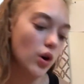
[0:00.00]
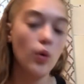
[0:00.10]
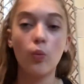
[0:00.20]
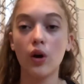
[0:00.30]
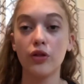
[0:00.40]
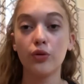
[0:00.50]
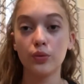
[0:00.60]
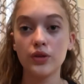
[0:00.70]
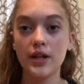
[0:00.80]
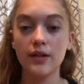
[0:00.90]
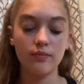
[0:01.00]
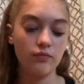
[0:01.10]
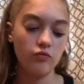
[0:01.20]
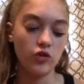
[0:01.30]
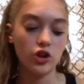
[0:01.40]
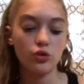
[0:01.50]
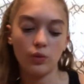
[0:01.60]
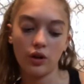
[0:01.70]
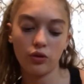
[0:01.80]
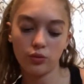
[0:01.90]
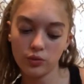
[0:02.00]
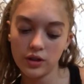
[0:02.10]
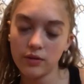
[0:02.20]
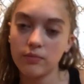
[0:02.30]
1 through 10, verse 1 through 10.